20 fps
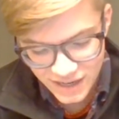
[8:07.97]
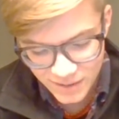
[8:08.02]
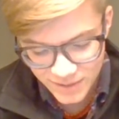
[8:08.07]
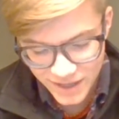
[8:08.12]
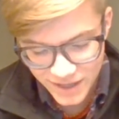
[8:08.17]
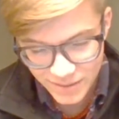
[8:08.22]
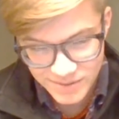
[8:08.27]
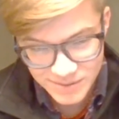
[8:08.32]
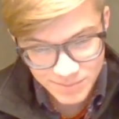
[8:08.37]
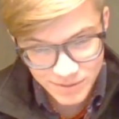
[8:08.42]
it
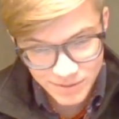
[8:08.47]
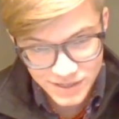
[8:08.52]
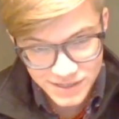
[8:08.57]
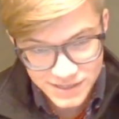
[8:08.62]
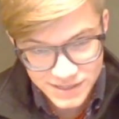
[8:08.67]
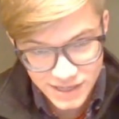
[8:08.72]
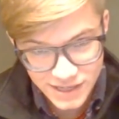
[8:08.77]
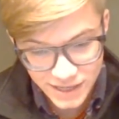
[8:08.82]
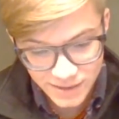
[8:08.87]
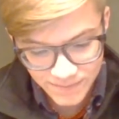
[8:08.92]
becomes
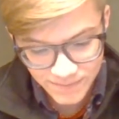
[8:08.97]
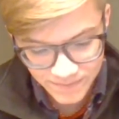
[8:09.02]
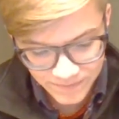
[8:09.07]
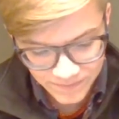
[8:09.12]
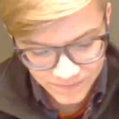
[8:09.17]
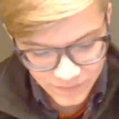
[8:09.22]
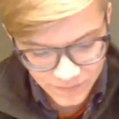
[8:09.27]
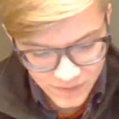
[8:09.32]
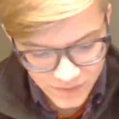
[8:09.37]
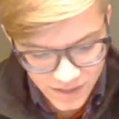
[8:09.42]
plus sign.
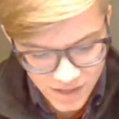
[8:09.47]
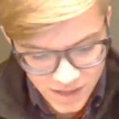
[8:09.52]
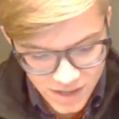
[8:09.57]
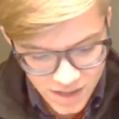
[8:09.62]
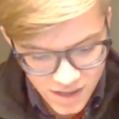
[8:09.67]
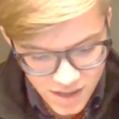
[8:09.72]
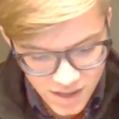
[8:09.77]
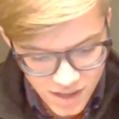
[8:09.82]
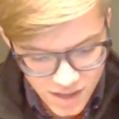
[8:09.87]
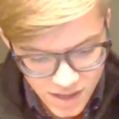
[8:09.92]

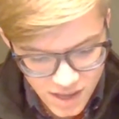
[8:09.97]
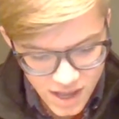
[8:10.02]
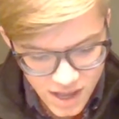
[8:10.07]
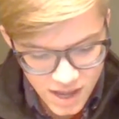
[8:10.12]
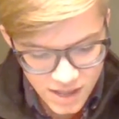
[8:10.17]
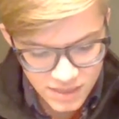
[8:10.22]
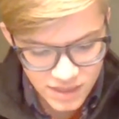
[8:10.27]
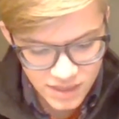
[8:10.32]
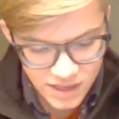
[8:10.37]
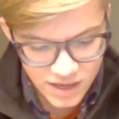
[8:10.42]

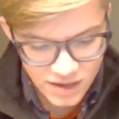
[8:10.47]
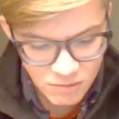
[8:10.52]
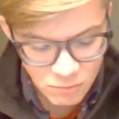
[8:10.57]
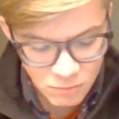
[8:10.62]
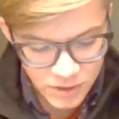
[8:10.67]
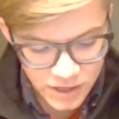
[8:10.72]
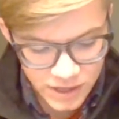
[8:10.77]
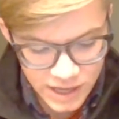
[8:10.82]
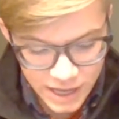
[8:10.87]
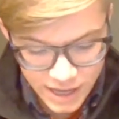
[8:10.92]
And
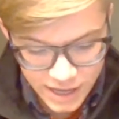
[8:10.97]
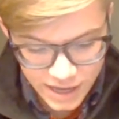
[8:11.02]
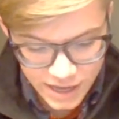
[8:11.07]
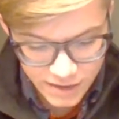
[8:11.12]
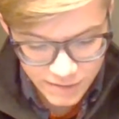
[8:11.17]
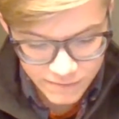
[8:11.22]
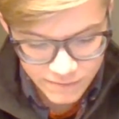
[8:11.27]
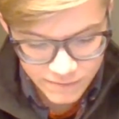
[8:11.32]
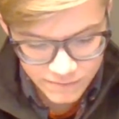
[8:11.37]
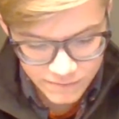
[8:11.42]
then we
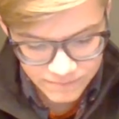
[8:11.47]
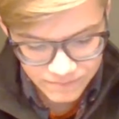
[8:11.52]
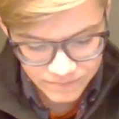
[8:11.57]
have